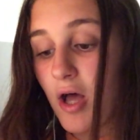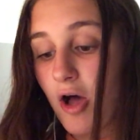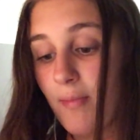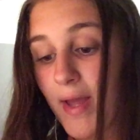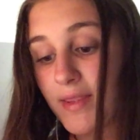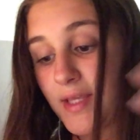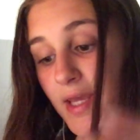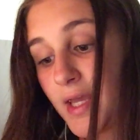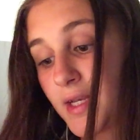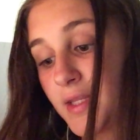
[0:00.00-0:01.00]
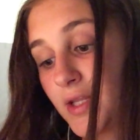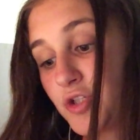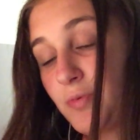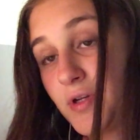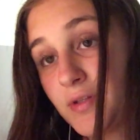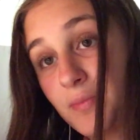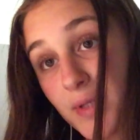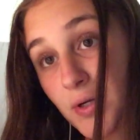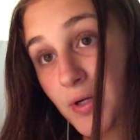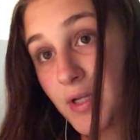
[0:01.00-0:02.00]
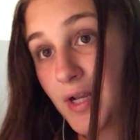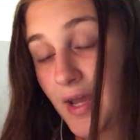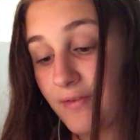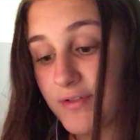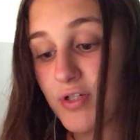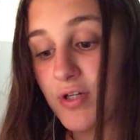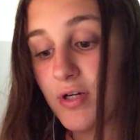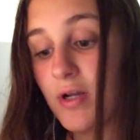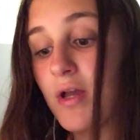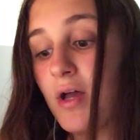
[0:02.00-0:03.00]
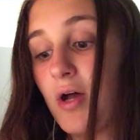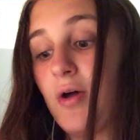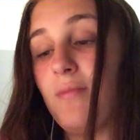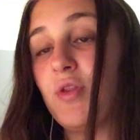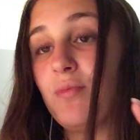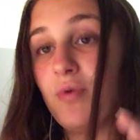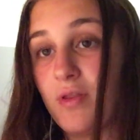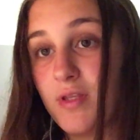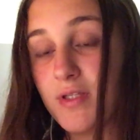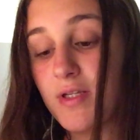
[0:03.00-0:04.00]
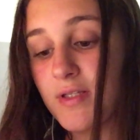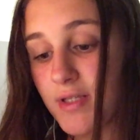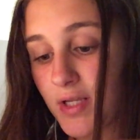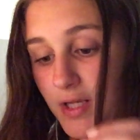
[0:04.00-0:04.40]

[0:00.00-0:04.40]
At the end, and that you're putting the period after the parentheses.